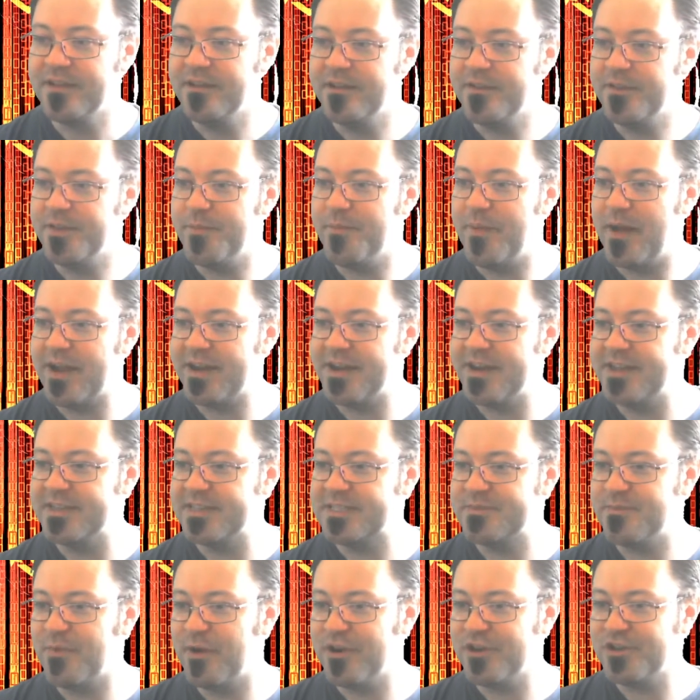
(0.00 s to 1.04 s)
Binance
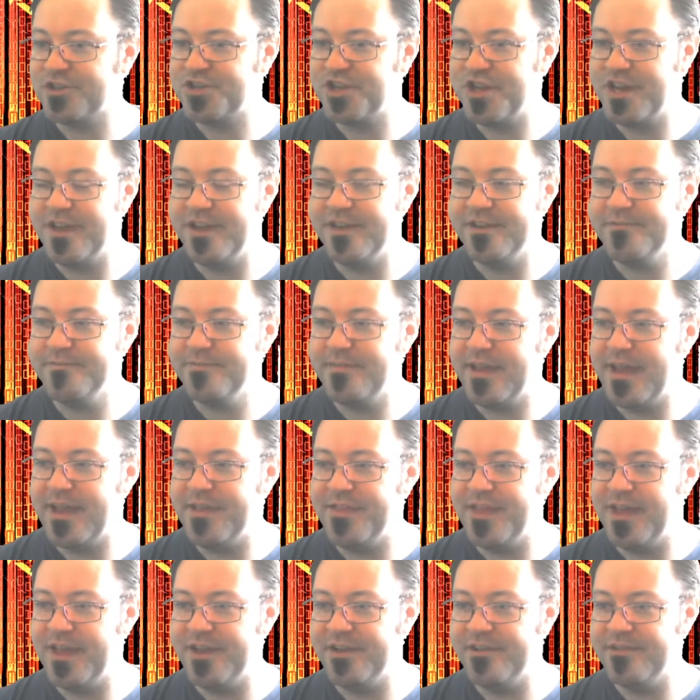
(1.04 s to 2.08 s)
Smart Chain, and
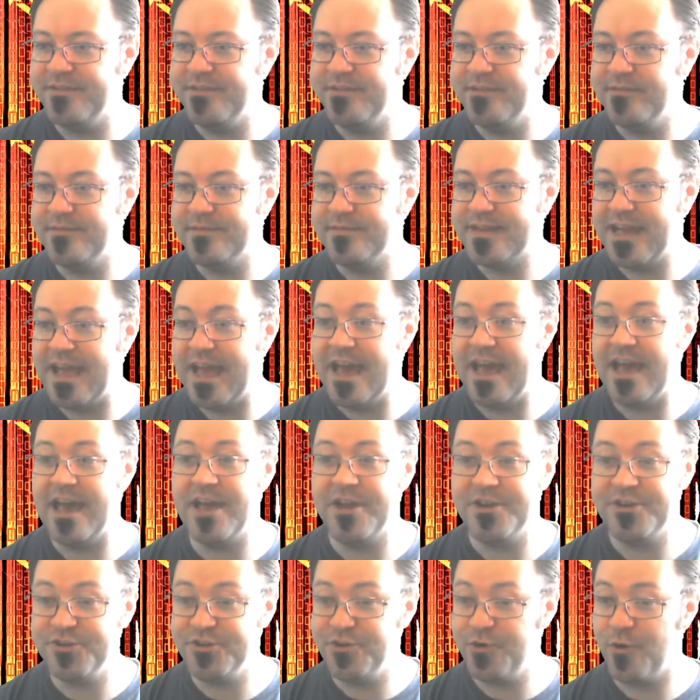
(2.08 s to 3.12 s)
then
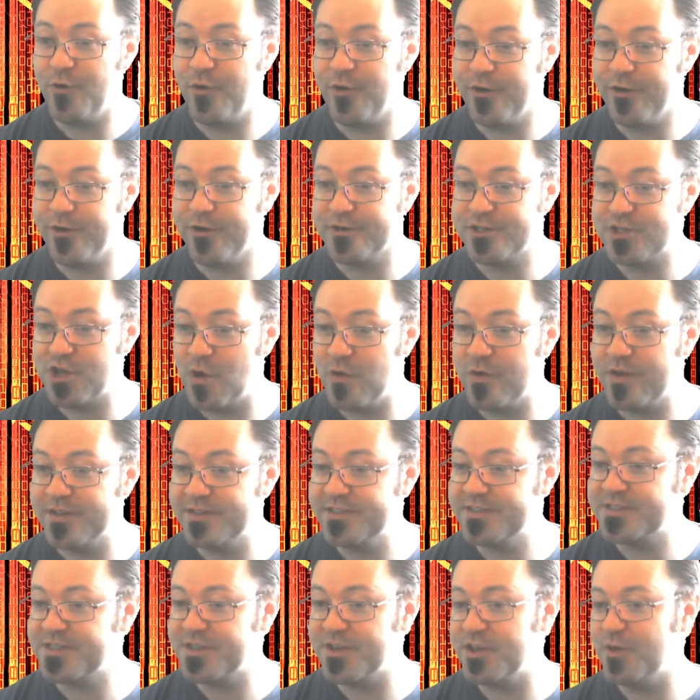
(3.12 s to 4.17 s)
add your
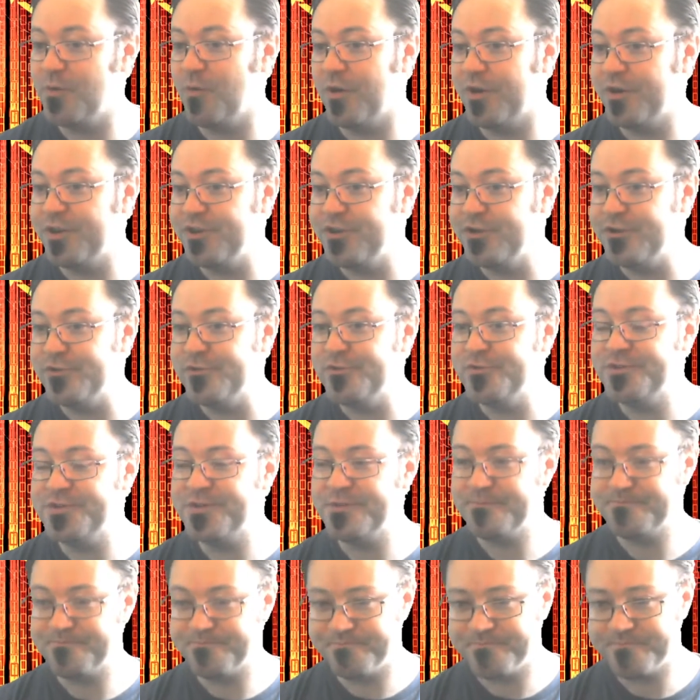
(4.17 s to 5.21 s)
tokens that you want to use.
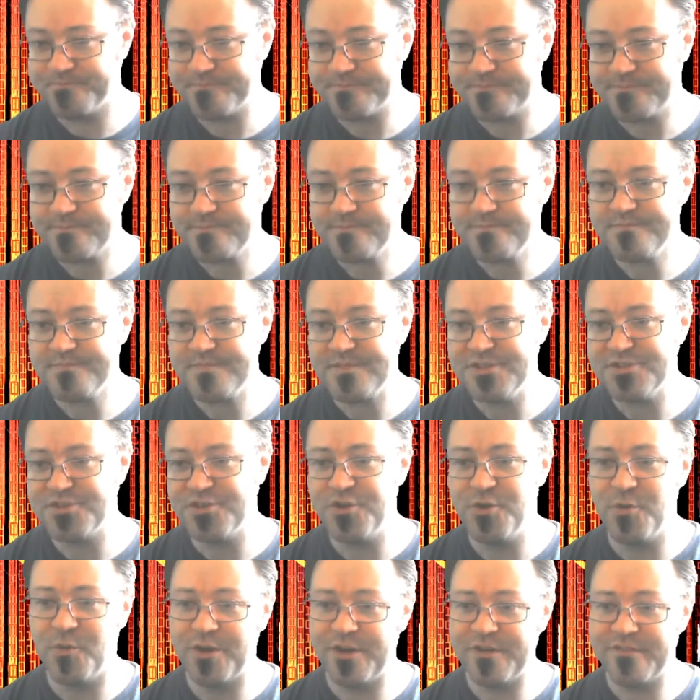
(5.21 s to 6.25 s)
So
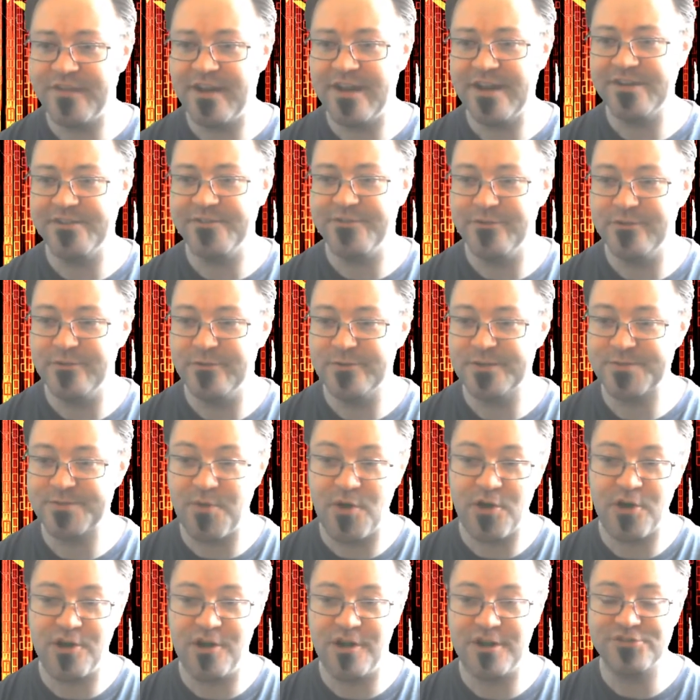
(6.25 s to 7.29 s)
you'll want to find the
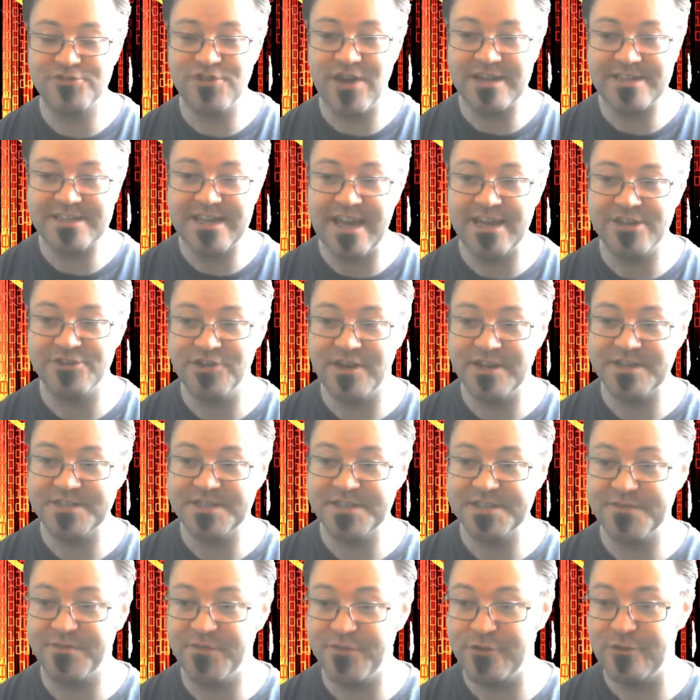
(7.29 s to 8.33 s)
smart contract addresses
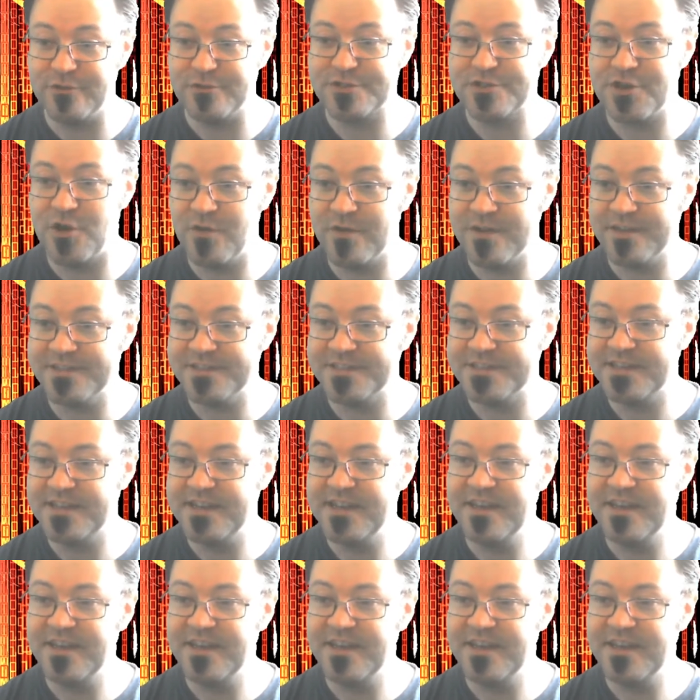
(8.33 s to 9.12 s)
for those tokens.